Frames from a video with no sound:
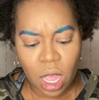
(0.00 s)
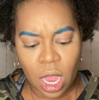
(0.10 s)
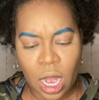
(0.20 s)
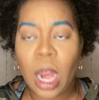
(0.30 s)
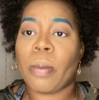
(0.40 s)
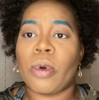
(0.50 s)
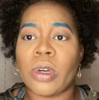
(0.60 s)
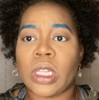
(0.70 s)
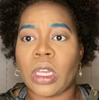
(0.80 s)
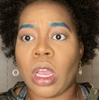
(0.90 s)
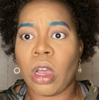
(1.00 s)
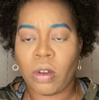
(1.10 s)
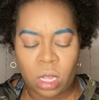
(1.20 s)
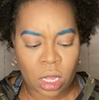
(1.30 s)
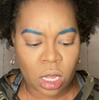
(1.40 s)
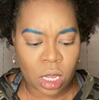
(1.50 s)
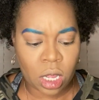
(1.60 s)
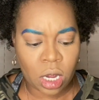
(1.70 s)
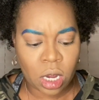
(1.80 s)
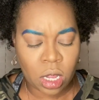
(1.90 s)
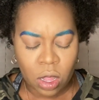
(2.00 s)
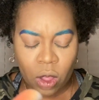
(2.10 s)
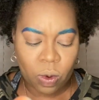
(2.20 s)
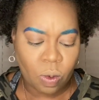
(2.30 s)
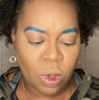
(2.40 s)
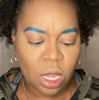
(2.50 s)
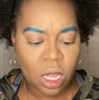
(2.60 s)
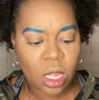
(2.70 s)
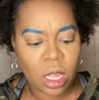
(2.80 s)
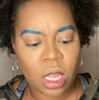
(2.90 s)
And I'm going to go in with